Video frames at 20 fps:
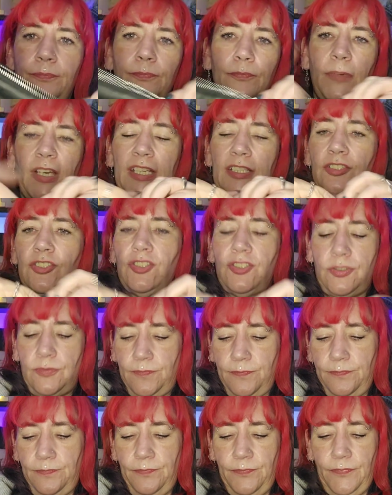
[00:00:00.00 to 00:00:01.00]
Which,
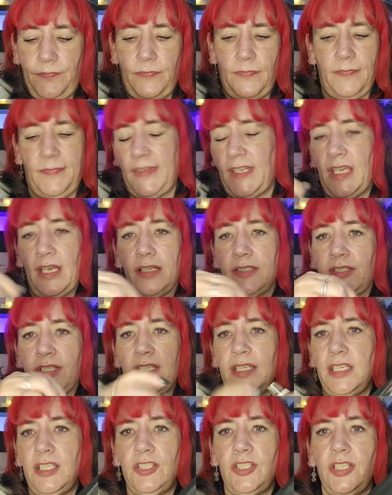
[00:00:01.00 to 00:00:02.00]
yeah, I
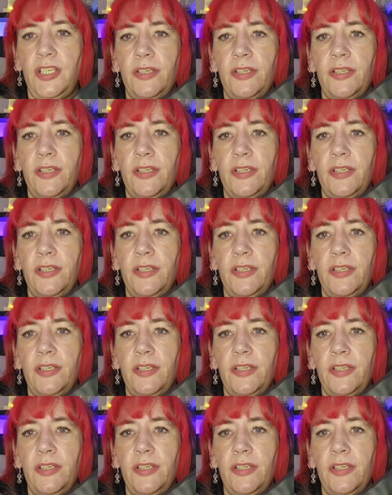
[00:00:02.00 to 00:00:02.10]
didn't need to